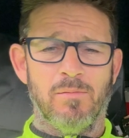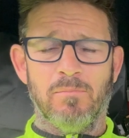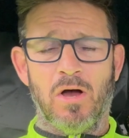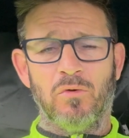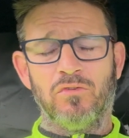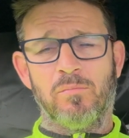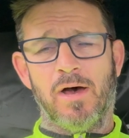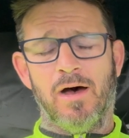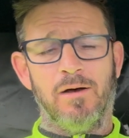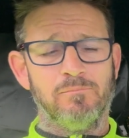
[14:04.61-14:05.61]
miles
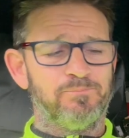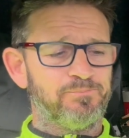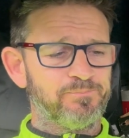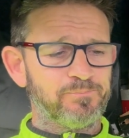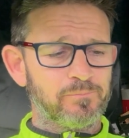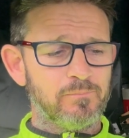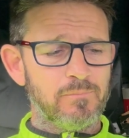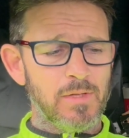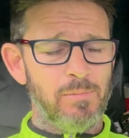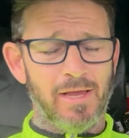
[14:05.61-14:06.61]
apart.
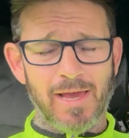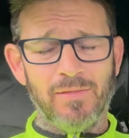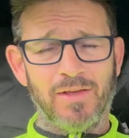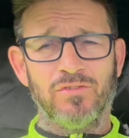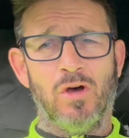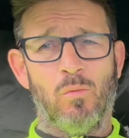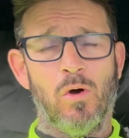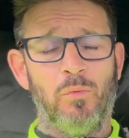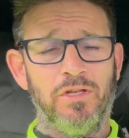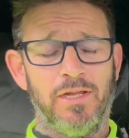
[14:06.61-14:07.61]
But again, that's not
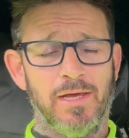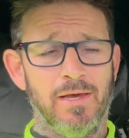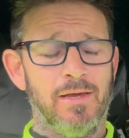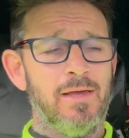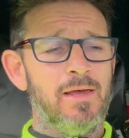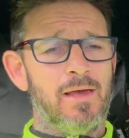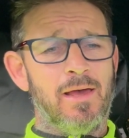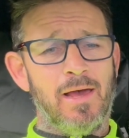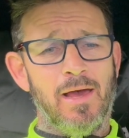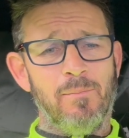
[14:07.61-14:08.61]
why we did it.
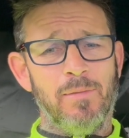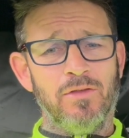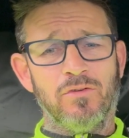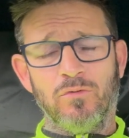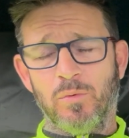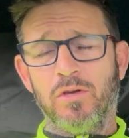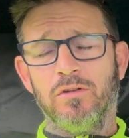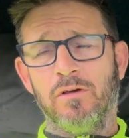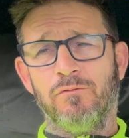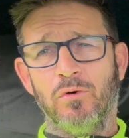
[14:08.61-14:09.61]
It's because we
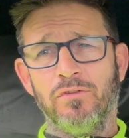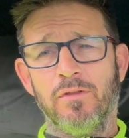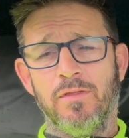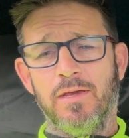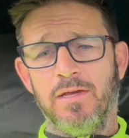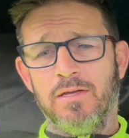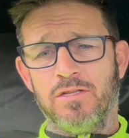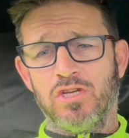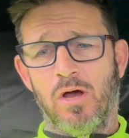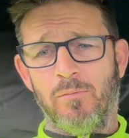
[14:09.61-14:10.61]
couldn't afford the
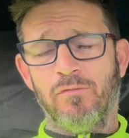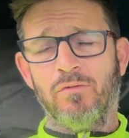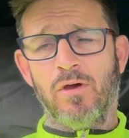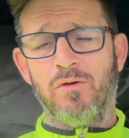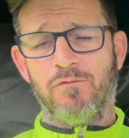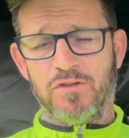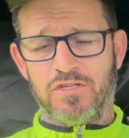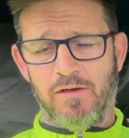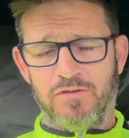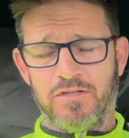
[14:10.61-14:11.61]
time off the road for
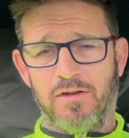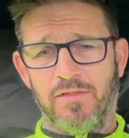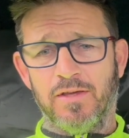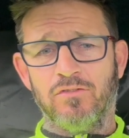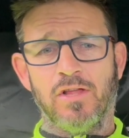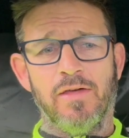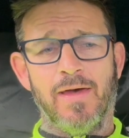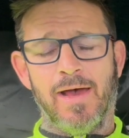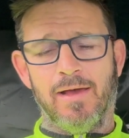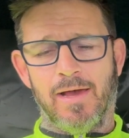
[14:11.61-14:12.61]
servicing and things like
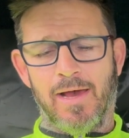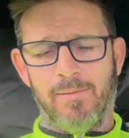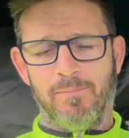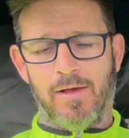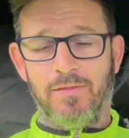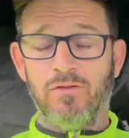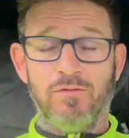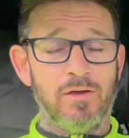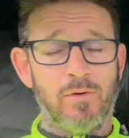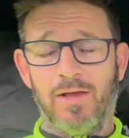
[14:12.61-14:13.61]
that. And this
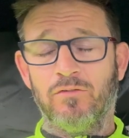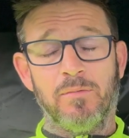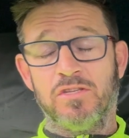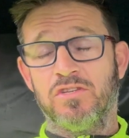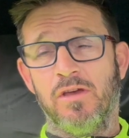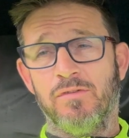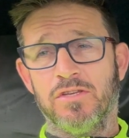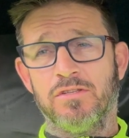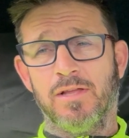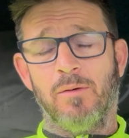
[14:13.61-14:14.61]
vehicle hasn't been
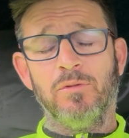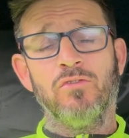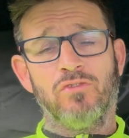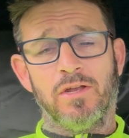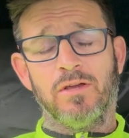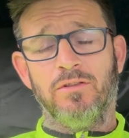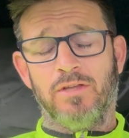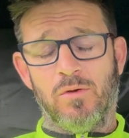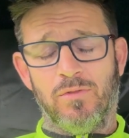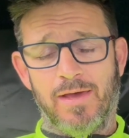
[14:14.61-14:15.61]
serviced. Now, I'm not trying to
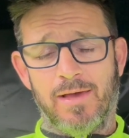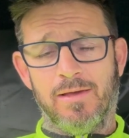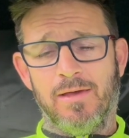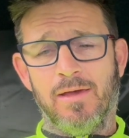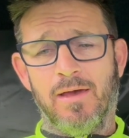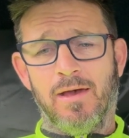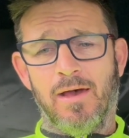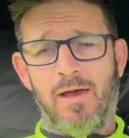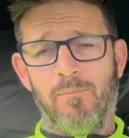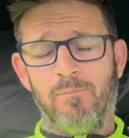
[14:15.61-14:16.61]
condone that,
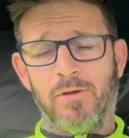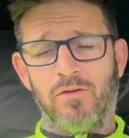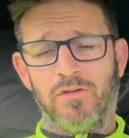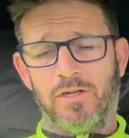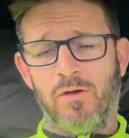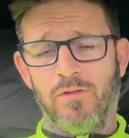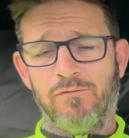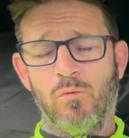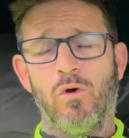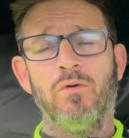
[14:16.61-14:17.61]
because I know that
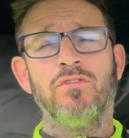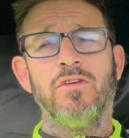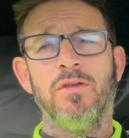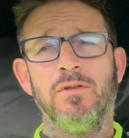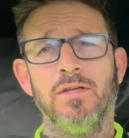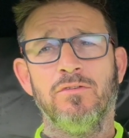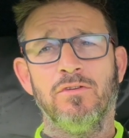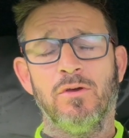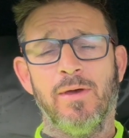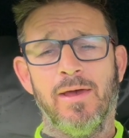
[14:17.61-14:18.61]
for warranty, you need to
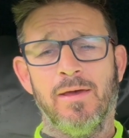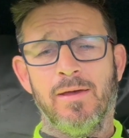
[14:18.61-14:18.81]
do it.